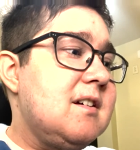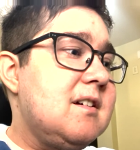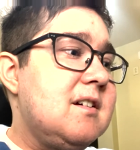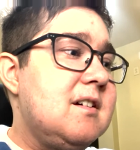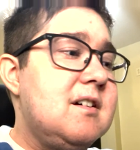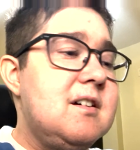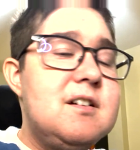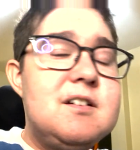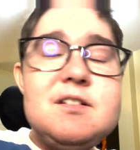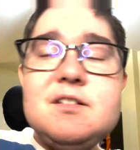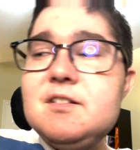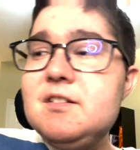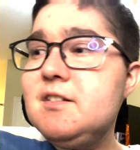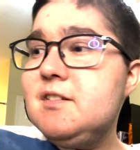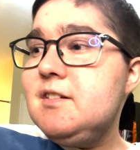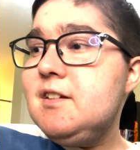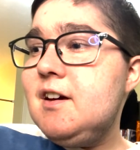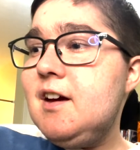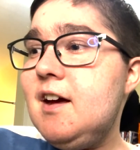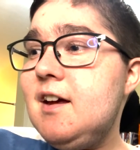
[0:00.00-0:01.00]
uh,
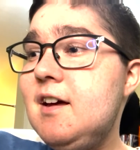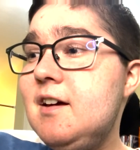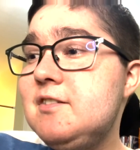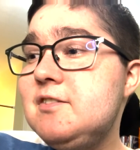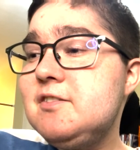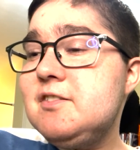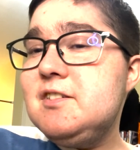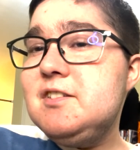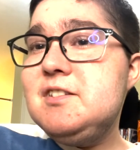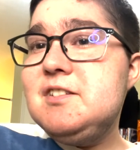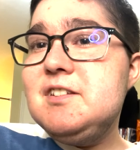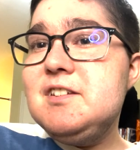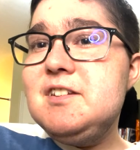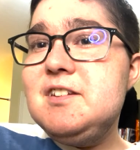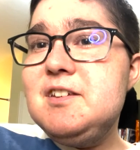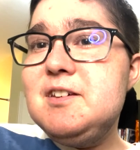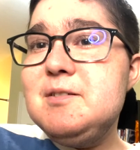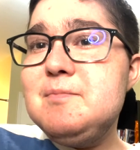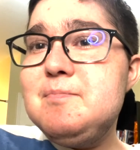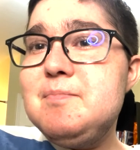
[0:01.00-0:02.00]
actually
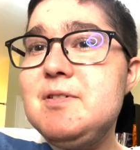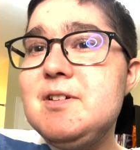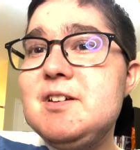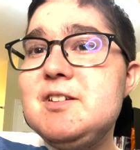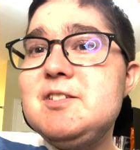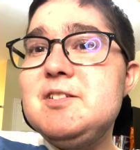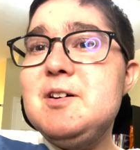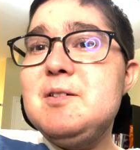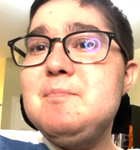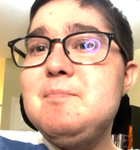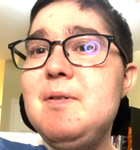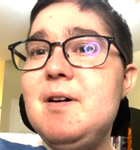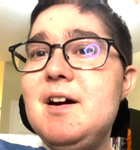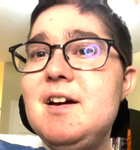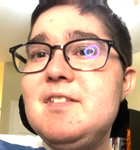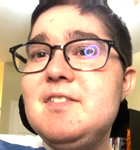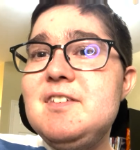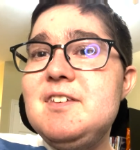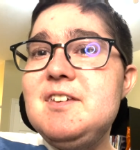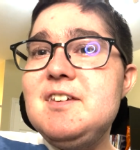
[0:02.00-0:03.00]
did get picked up
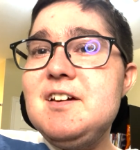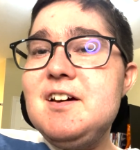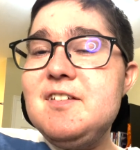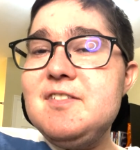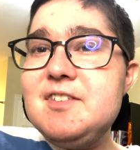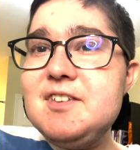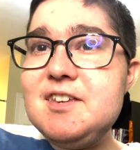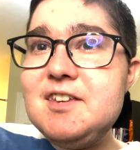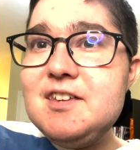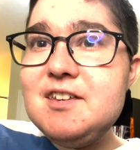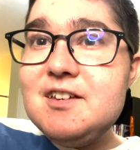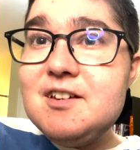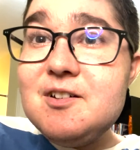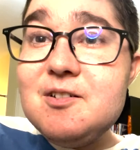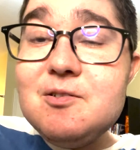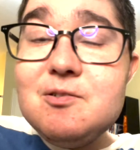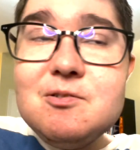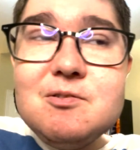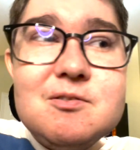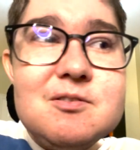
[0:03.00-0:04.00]
by the uh, the
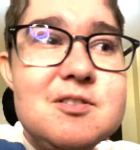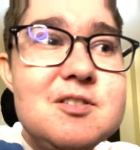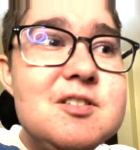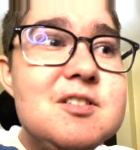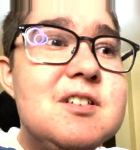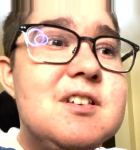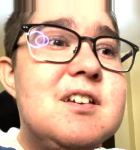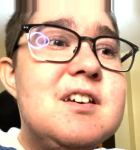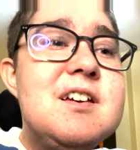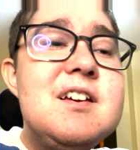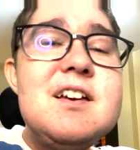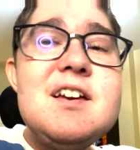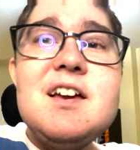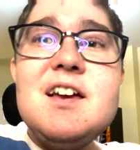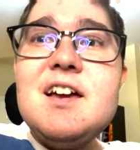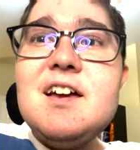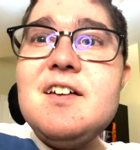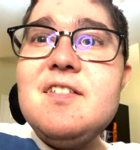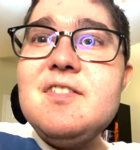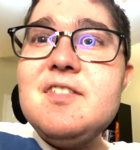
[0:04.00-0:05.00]
Eagles,
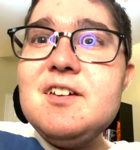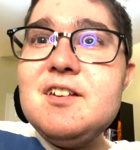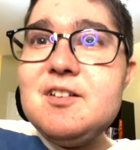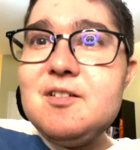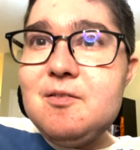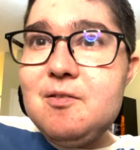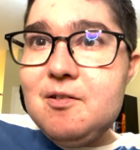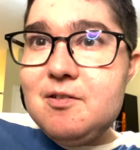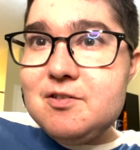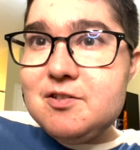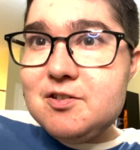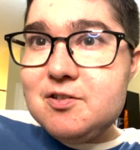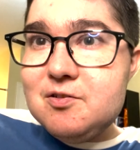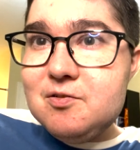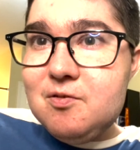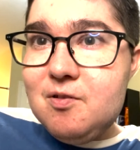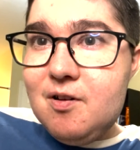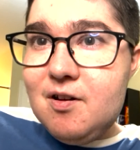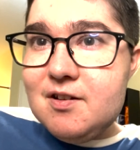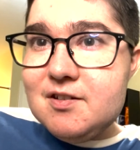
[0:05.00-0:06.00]
and then you also
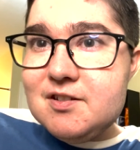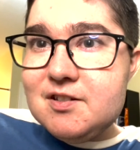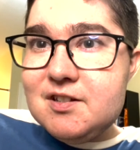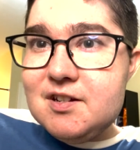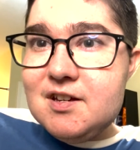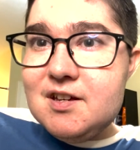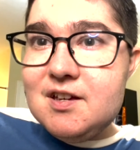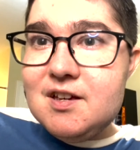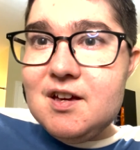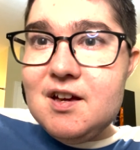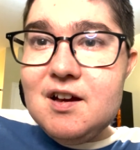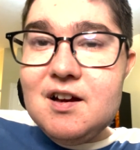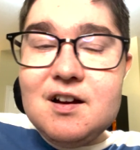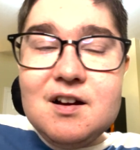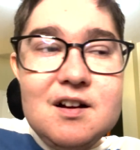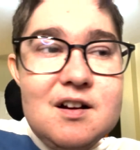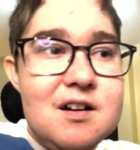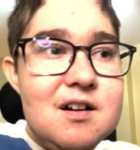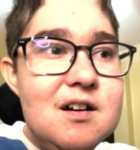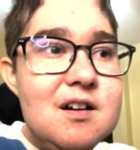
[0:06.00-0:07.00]
lost a uh,
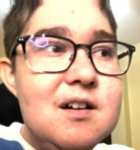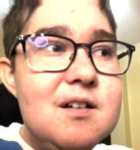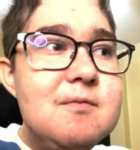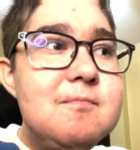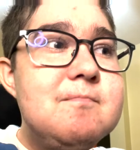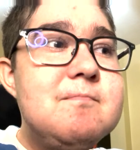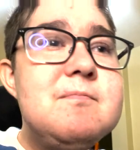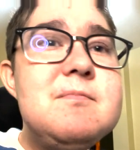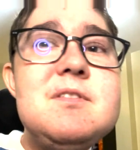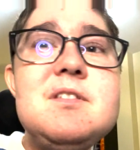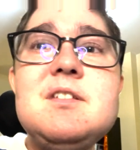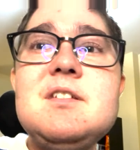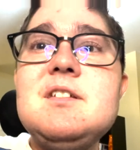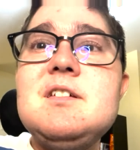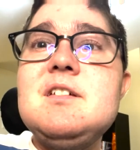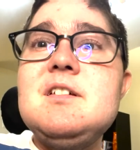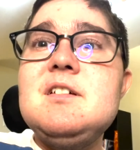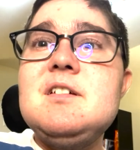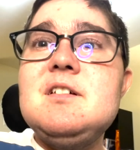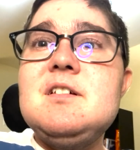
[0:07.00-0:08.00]
uh
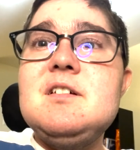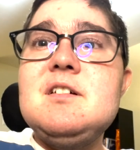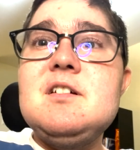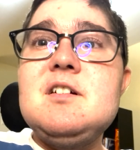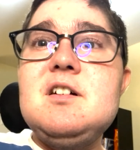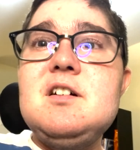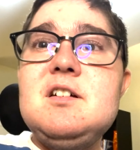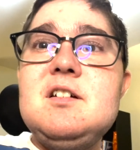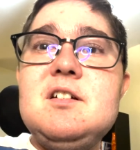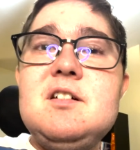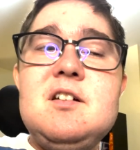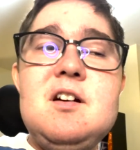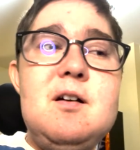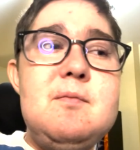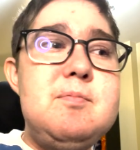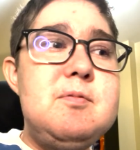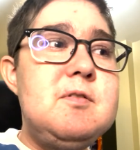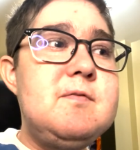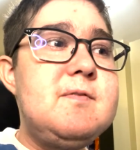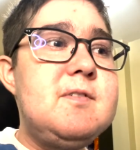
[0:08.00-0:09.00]

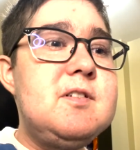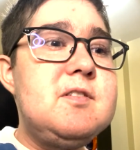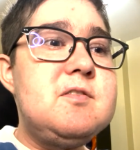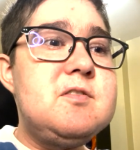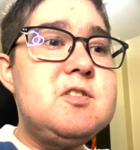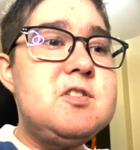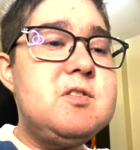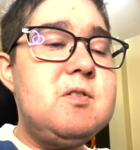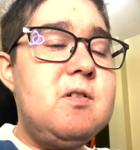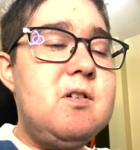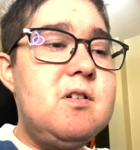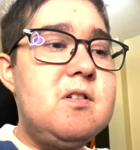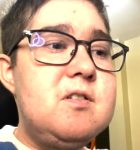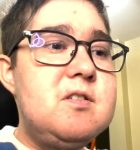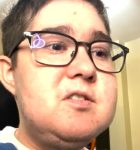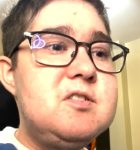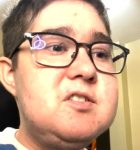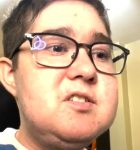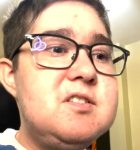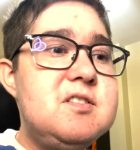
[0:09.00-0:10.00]
couple of other
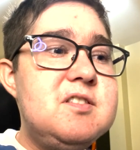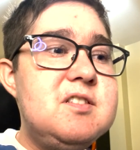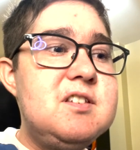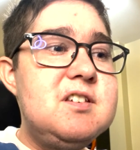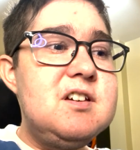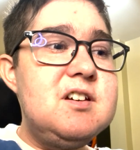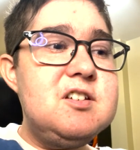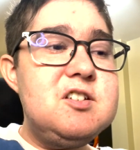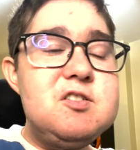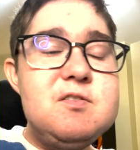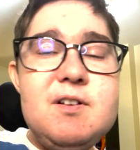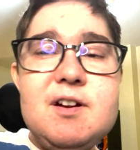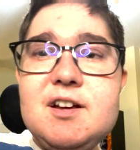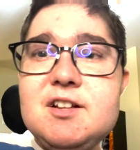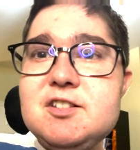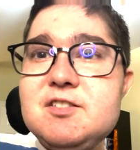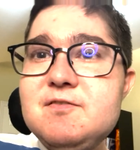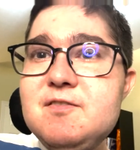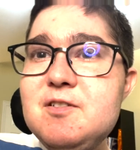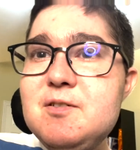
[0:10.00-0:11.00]
starters in the uh,
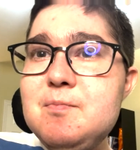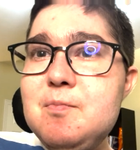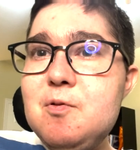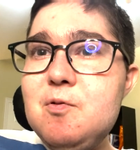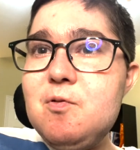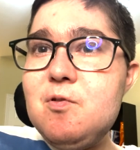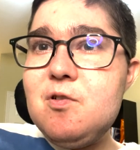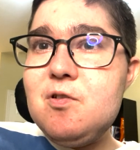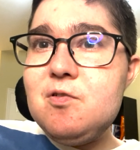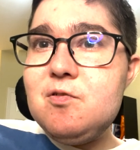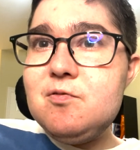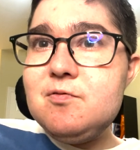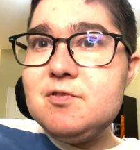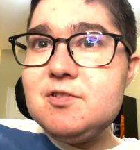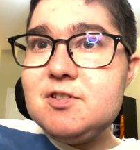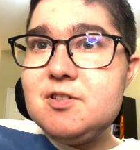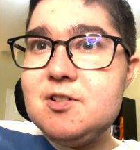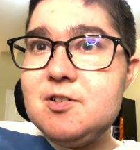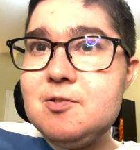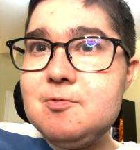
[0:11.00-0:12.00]
transfer portal.
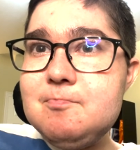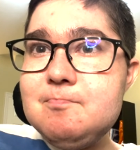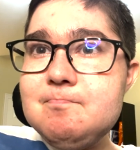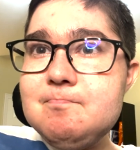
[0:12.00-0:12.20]
So